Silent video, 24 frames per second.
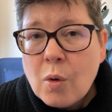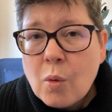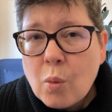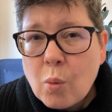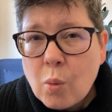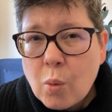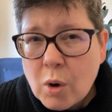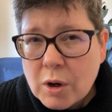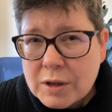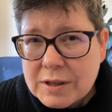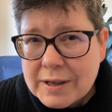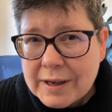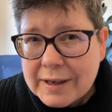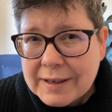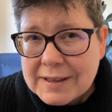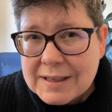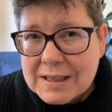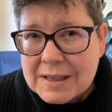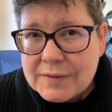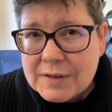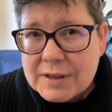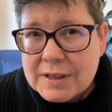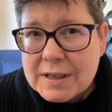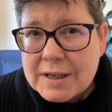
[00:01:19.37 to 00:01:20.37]
what
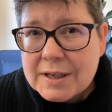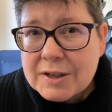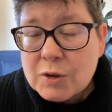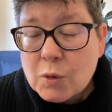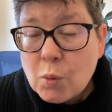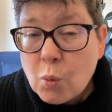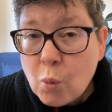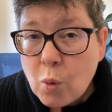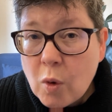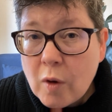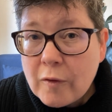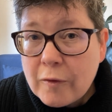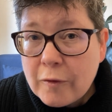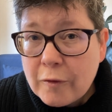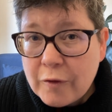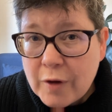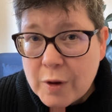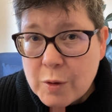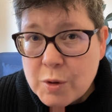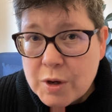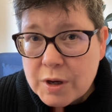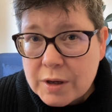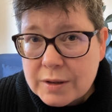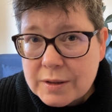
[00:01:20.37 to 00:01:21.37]
activities and what
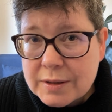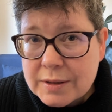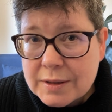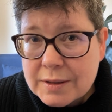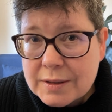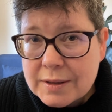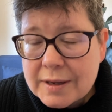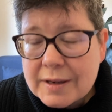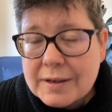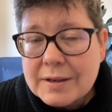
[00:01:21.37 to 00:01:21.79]
focus